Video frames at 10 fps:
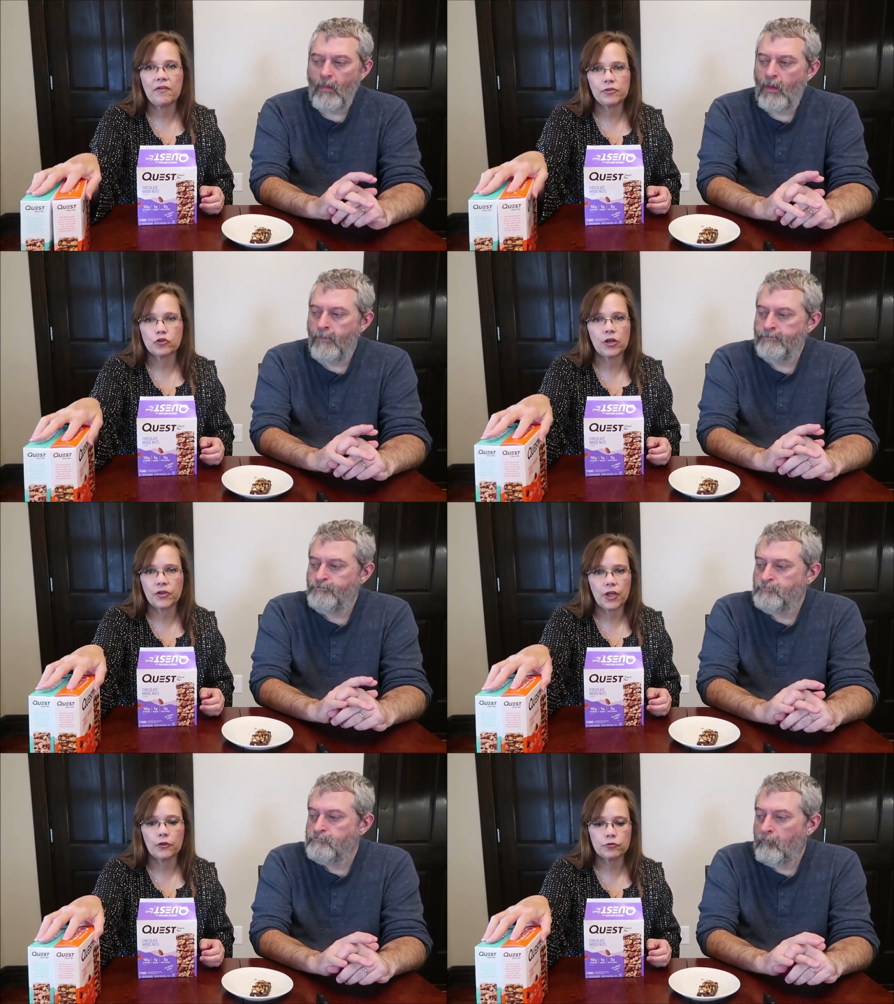Speaker 1: haven't tried
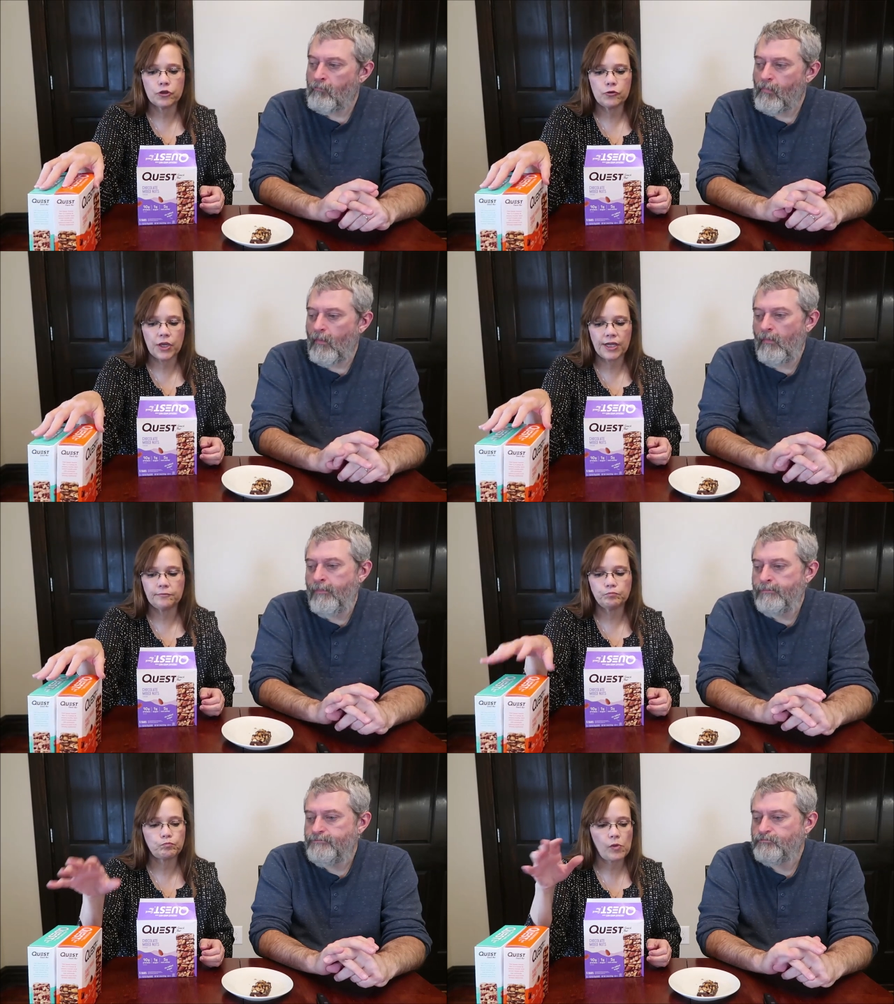the other two yet,
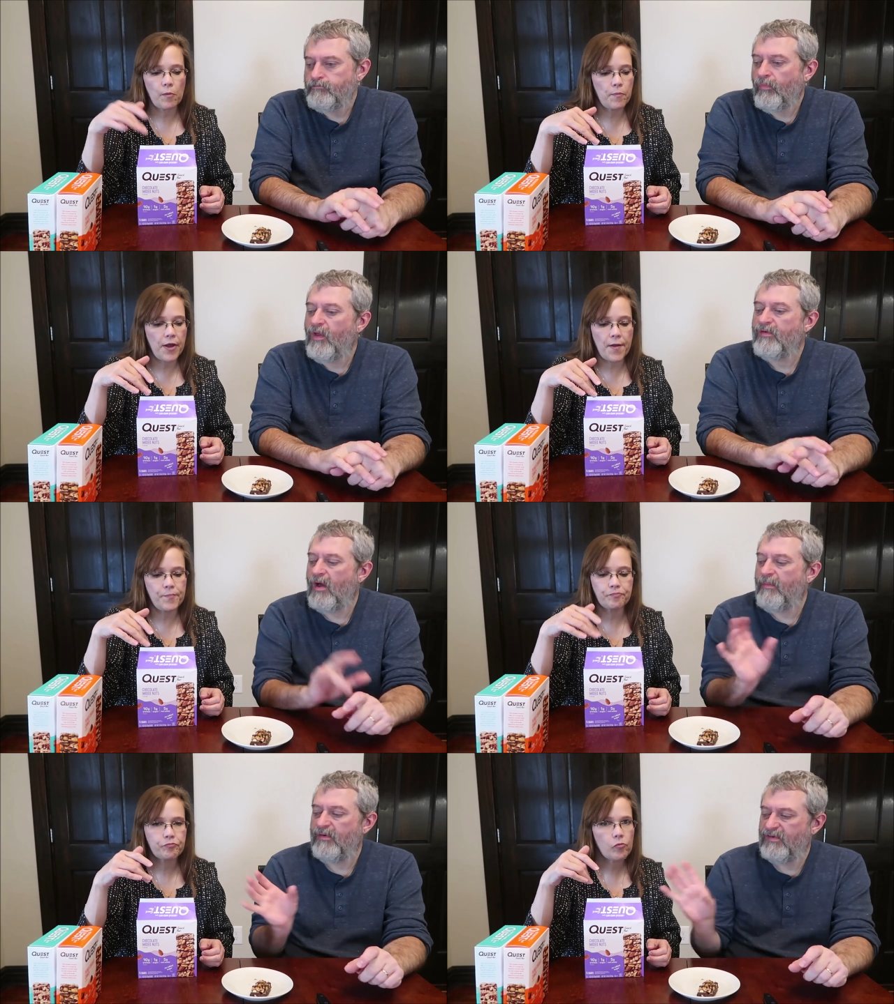but they
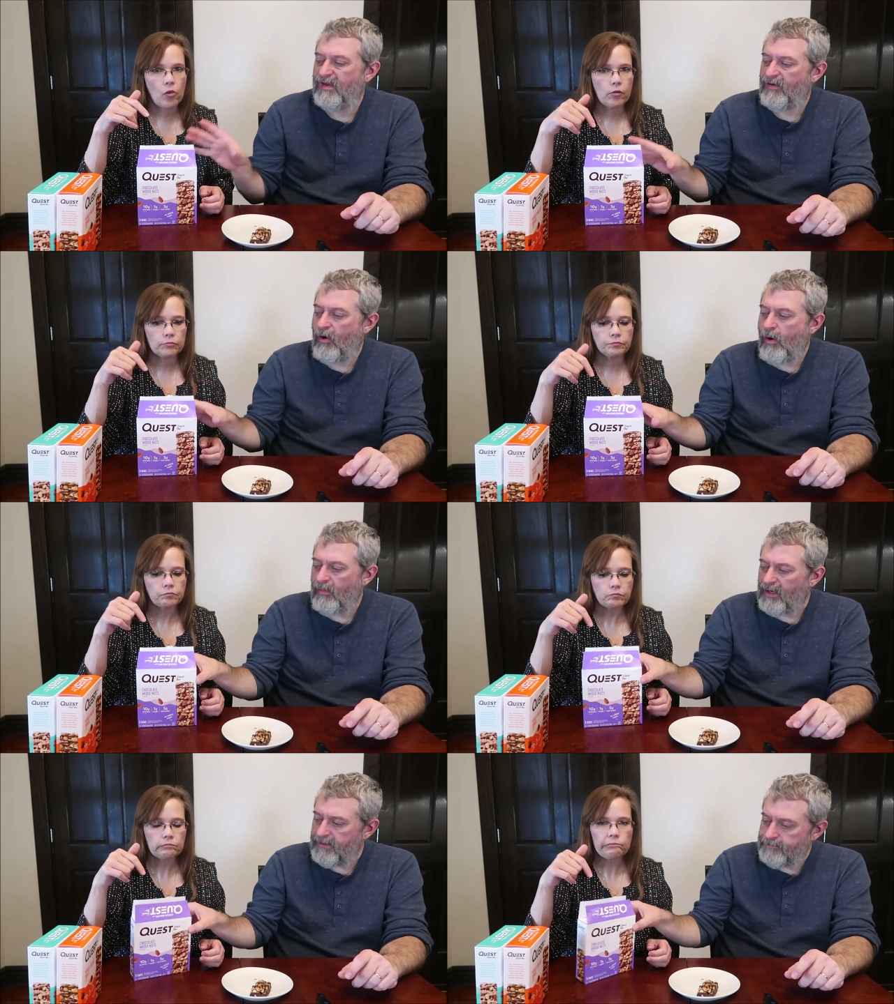
Speaker 2: almost say
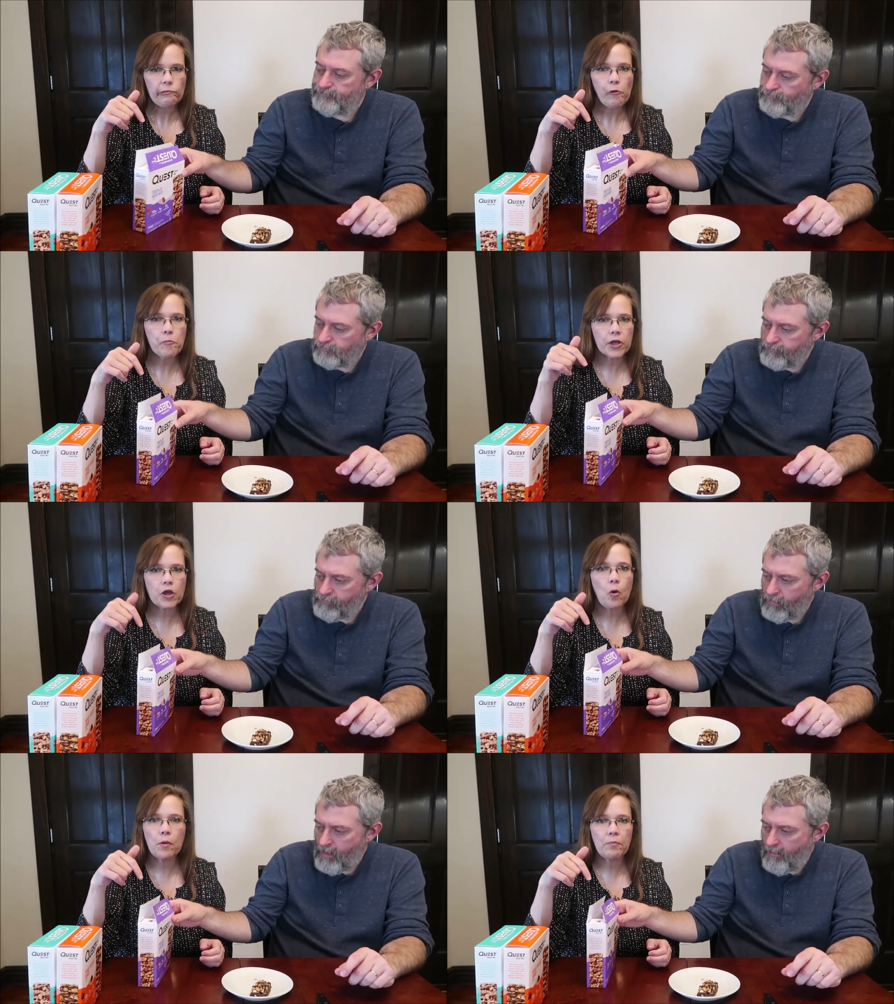caramely.
Speaker 1: But
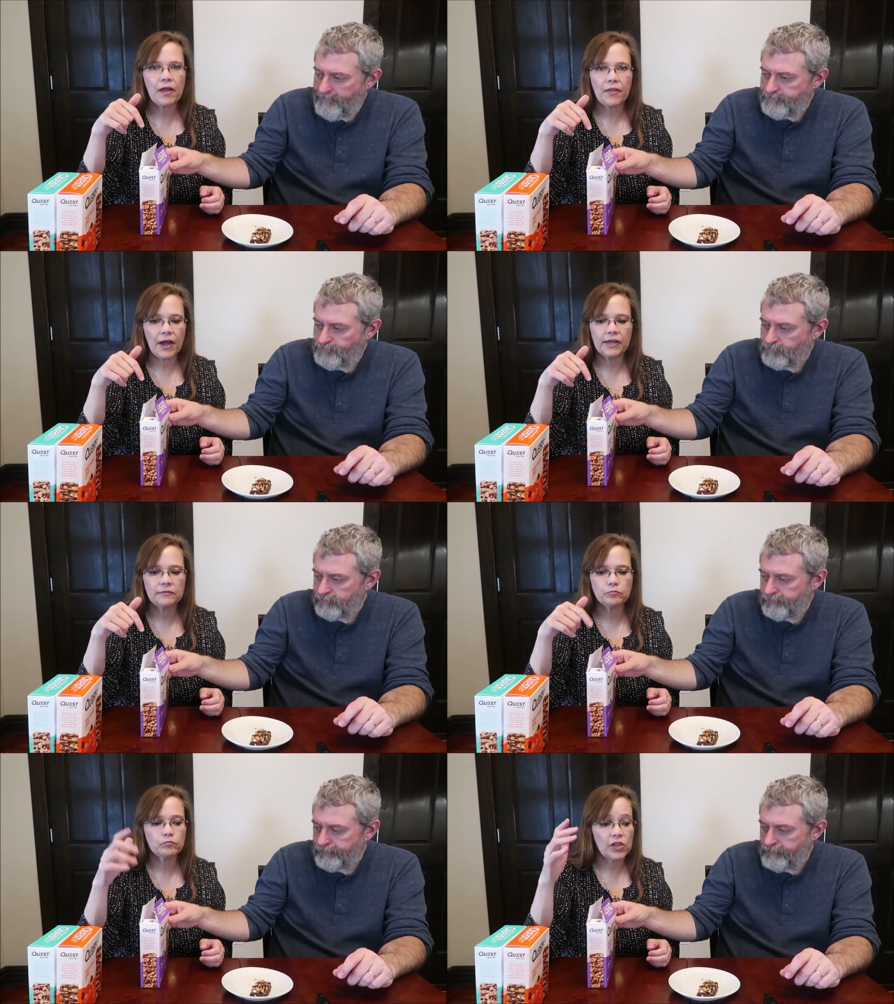going by that,
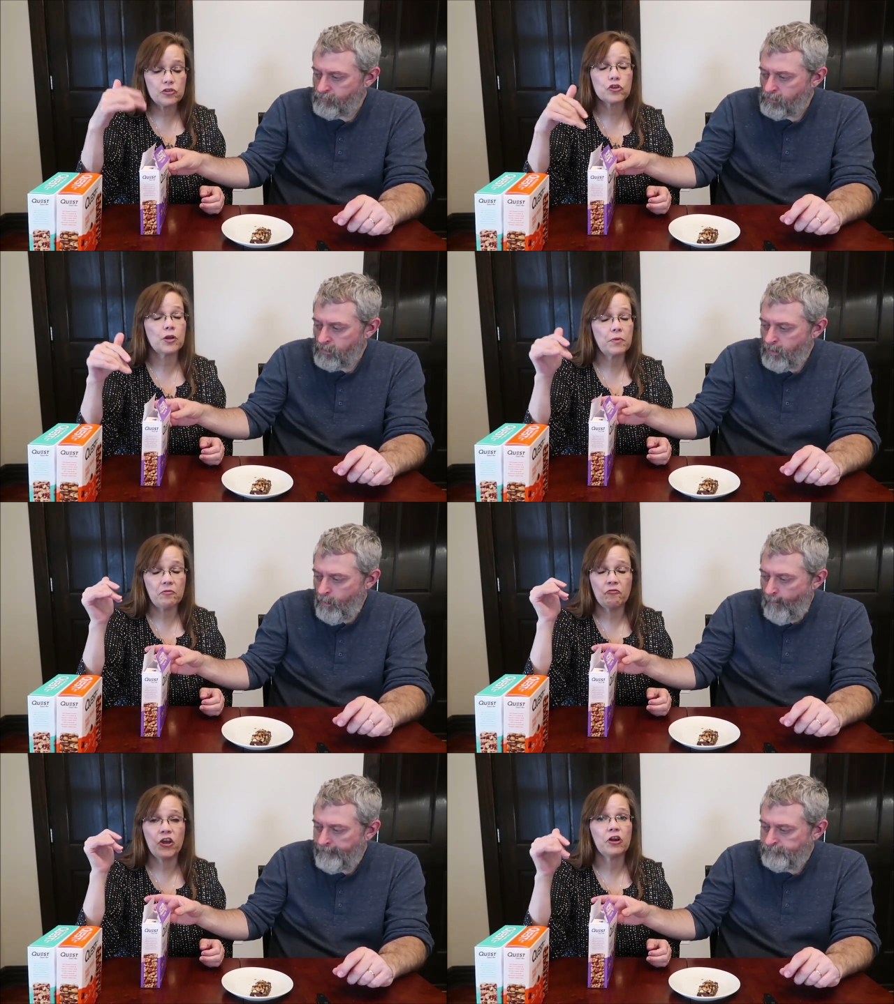these are going to
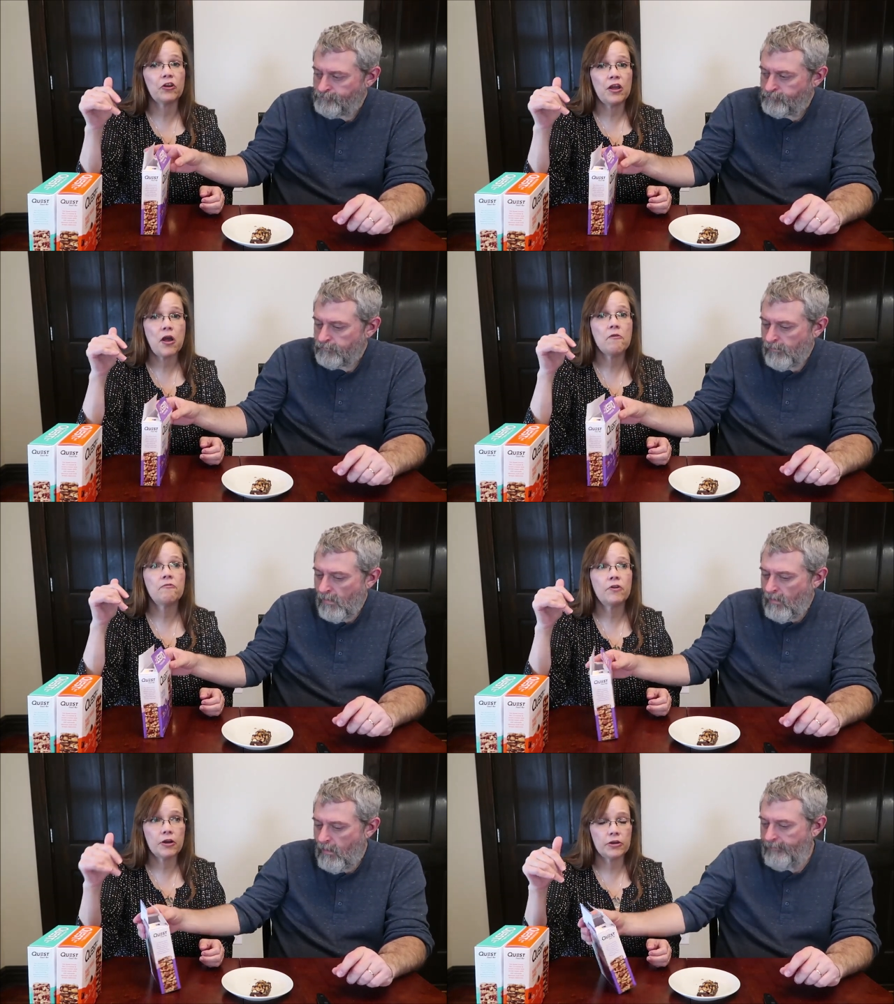be very
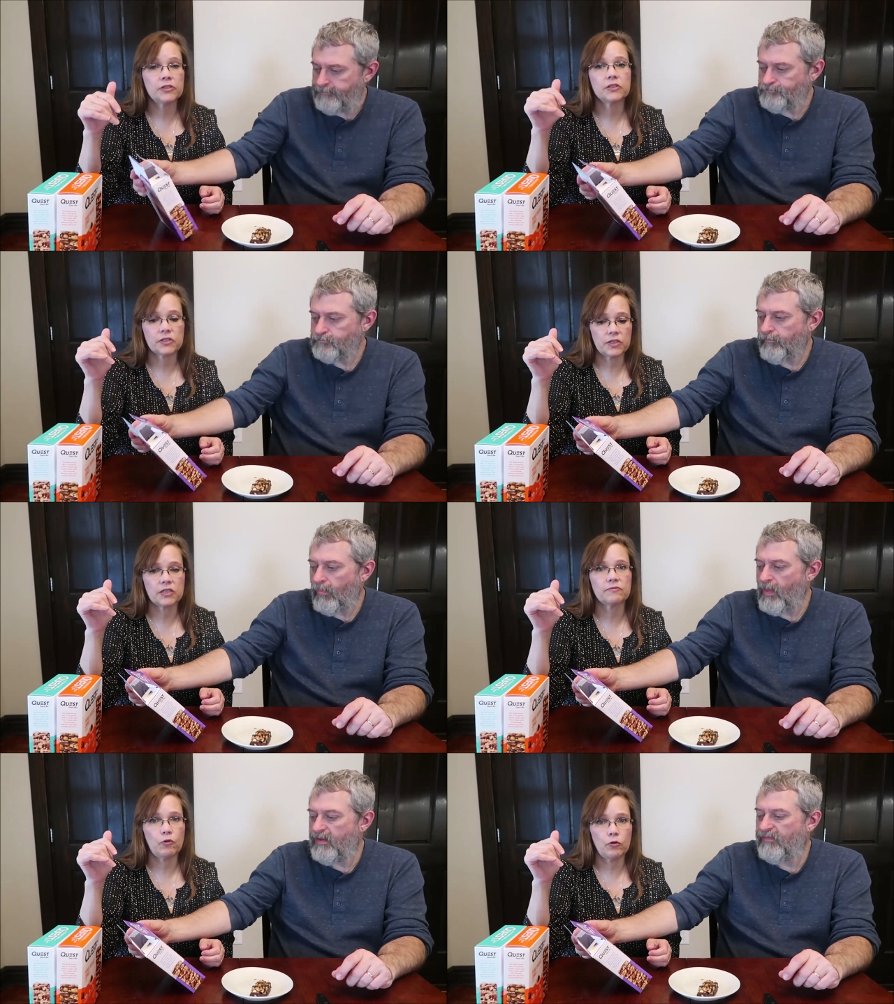very
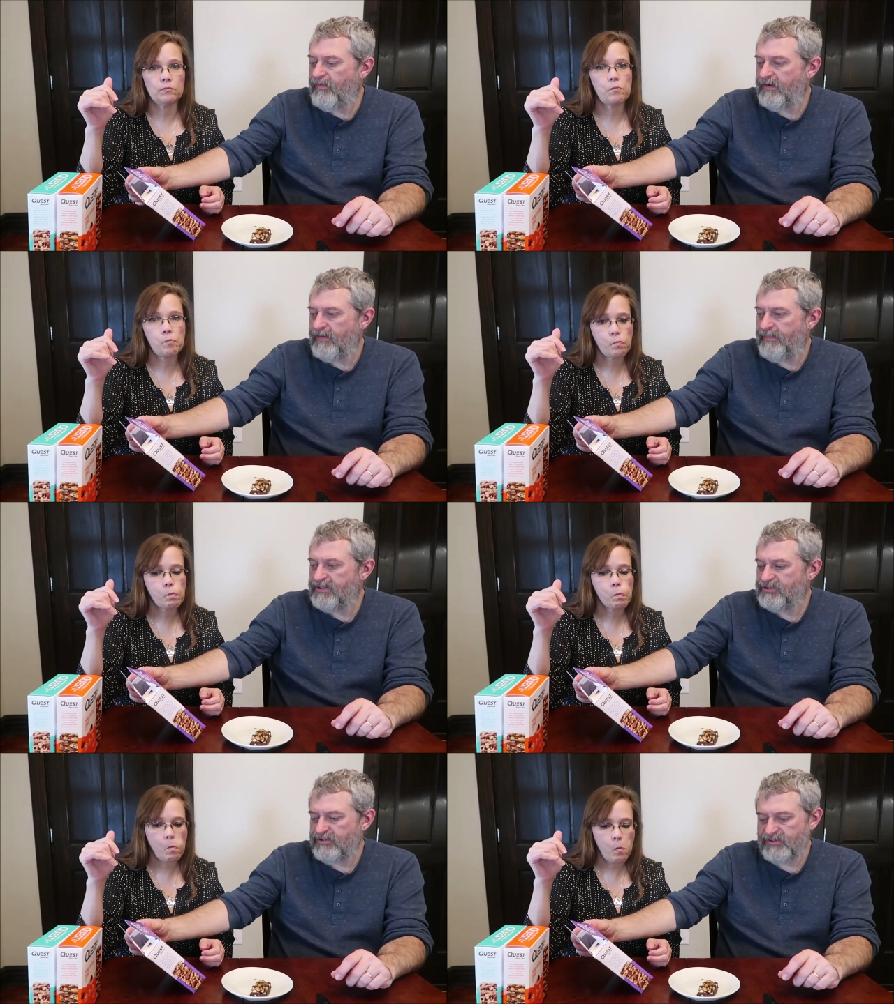successful. It's
Speaker 2: funny, the picture